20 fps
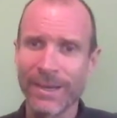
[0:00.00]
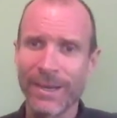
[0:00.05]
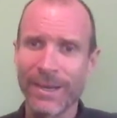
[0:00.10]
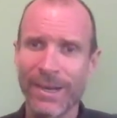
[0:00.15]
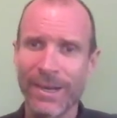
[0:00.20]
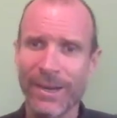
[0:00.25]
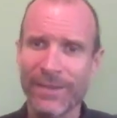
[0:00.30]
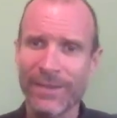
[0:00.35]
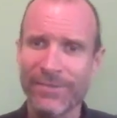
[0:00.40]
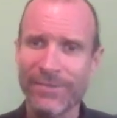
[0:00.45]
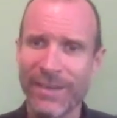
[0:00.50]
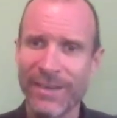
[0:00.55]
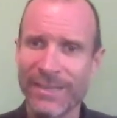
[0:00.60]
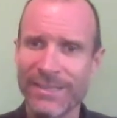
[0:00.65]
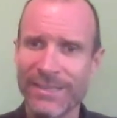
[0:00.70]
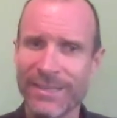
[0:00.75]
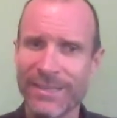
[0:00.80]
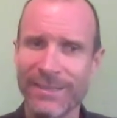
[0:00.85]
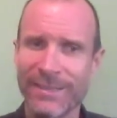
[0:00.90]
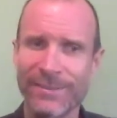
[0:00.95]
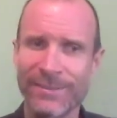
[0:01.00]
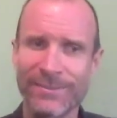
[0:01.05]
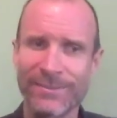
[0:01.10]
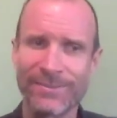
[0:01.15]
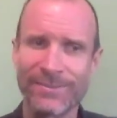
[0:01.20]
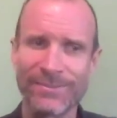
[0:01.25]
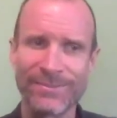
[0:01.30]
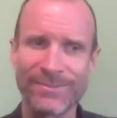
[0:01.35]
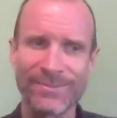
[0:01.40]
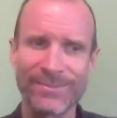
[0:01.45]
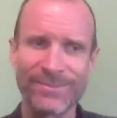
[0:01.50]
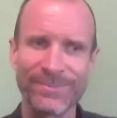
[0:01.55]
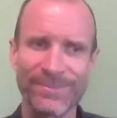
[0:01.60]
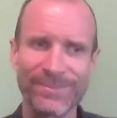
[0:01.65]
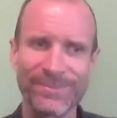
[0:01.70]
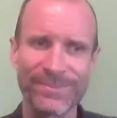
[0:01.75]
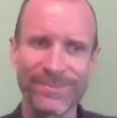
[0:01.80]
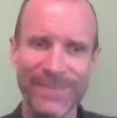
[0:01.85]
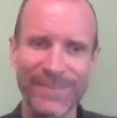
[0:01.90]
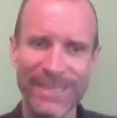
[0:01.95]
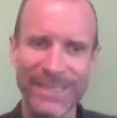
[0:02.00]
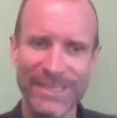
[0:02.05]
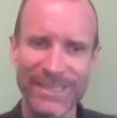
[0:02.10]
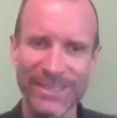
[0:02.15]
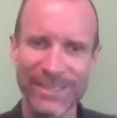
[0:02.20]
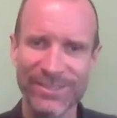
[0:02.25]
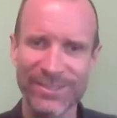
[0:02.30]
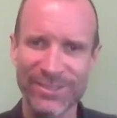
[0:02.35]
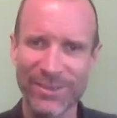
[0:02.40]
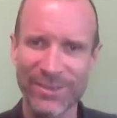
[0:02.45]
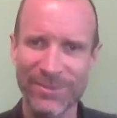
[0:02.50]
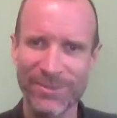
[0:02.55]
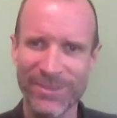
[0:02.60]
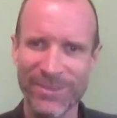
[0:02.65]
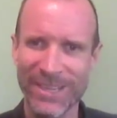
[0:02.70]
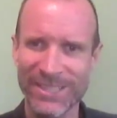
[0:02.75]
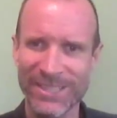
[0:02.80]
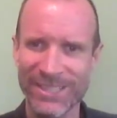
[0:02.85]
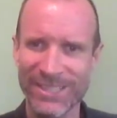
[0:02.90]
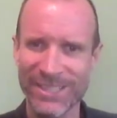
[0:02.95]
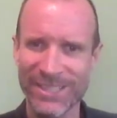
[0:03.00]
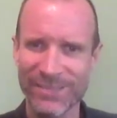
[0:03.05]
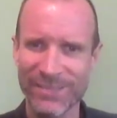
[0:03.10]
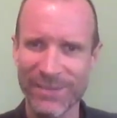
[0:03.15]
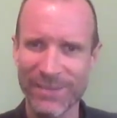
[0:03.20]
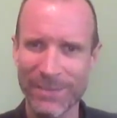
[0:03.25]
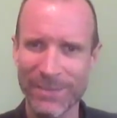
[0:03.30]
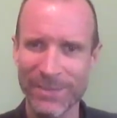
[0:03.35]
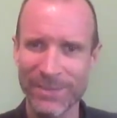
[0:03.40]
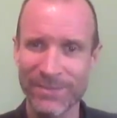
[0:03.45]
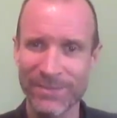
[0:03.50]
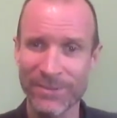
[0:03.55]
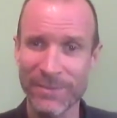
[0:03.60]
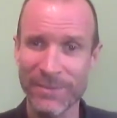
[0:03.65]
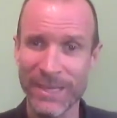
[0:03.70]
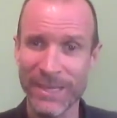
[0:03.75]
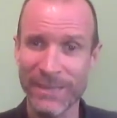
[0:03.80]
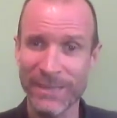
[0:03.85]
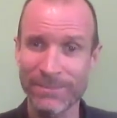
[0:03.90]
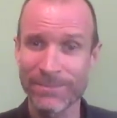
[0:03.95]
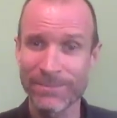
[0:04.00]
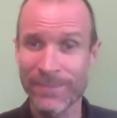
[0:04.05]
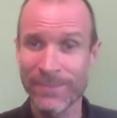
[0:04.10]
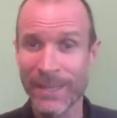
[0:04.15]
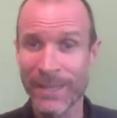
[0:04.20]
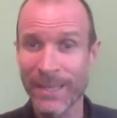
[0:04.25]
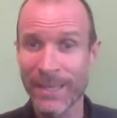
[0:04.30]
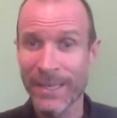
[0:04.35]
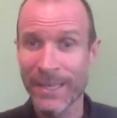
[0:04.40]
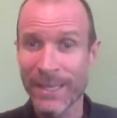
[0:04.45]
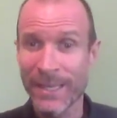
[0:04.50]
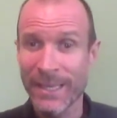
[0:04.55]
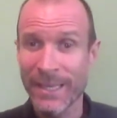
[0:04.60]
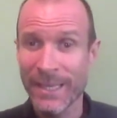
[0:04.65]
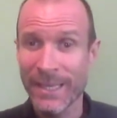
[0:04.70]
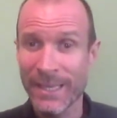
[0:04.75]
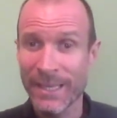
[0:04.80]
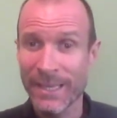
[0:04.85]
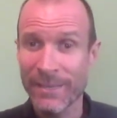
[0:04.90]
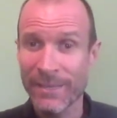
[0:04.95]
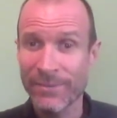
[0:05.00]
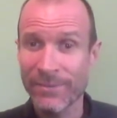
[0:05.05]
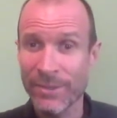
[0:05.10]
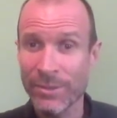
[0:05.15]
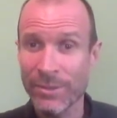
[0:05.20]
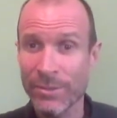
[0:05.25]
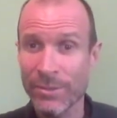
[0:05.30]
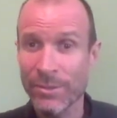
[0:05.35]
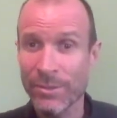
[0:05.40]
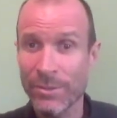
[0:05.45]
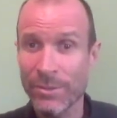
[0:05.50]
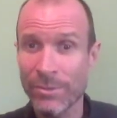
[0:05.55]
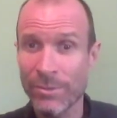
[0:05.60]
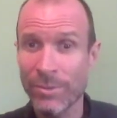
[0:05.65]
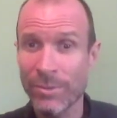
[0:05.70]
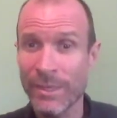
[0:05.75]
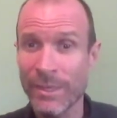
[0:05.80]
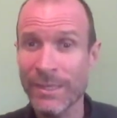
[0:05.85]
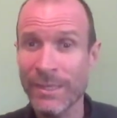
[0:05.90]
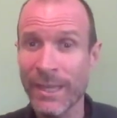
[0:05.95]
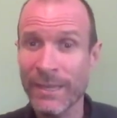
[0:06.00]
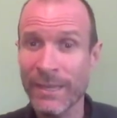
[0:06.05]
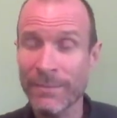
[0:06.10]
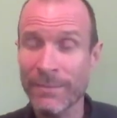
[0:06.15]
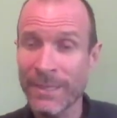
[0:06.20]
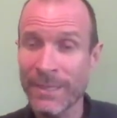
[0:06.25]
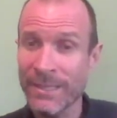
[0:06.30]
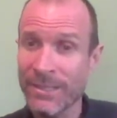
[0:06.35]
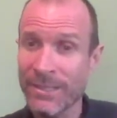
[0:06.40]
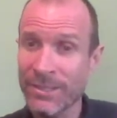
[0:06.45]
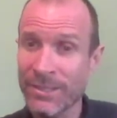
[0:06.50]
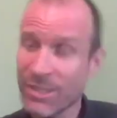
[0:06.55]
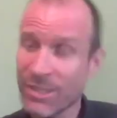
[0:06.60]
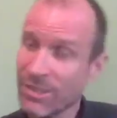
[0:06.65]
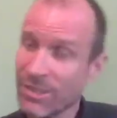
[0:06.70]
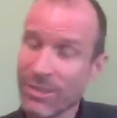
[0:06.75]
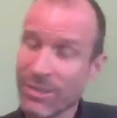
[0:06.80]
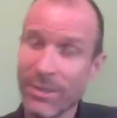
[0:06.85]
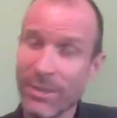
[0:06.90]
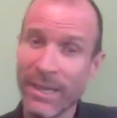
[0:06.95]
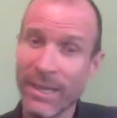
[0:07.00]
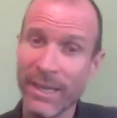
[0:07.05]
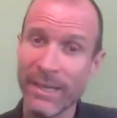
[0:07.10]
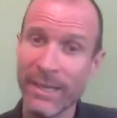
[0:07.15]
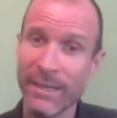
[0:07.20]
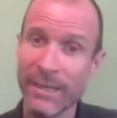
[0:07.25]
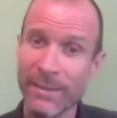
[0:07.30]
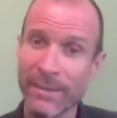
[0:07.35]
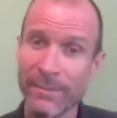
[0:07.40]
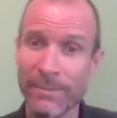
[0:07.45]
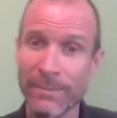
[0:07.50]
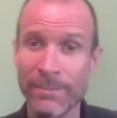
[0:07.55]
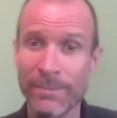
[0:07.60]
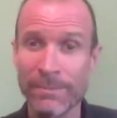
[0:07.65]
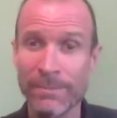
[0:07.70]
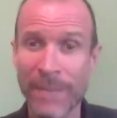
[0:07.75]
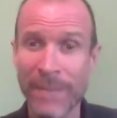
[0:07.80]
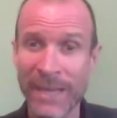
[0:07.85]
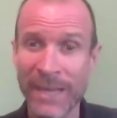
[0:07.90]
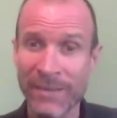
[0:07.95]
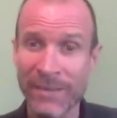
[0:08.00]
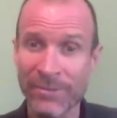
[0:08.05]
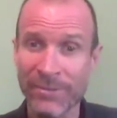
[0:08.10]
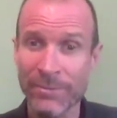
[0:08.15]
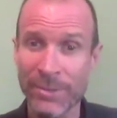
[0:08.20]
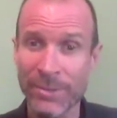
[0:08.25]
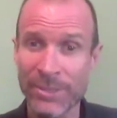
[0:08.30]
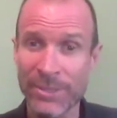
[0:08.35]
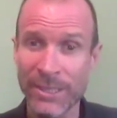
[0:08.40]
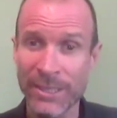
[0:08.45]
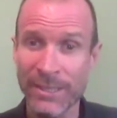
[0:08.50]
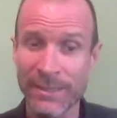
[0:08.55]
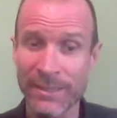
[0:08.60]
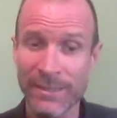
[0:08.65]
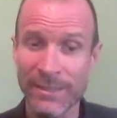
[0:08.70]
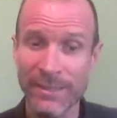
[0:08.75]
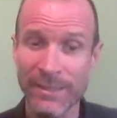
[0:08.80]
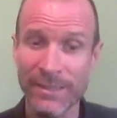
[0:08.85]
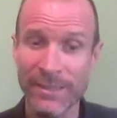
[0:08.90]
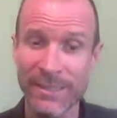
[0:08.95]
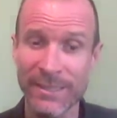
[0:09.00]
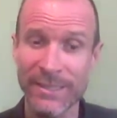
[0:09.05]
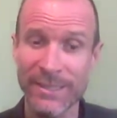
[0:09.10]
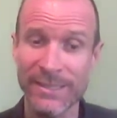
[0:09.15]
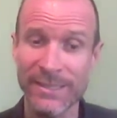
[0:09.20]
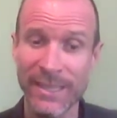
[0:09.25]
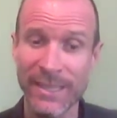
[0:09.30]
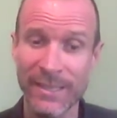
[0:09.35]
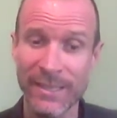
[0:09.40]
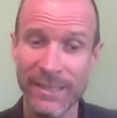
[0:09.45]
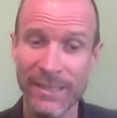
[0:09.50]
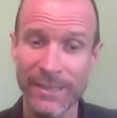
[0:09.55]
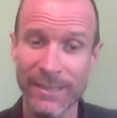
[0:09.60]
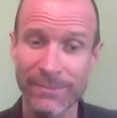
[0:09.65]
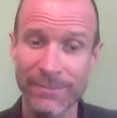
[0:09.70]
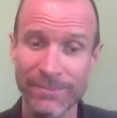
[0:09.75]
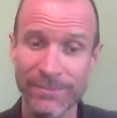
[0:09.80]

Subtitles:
All right, friends, that's enough stream of consciousness rambling for me. If you want enlightenment, just go ahead and buy it from Mooji because he's selling it.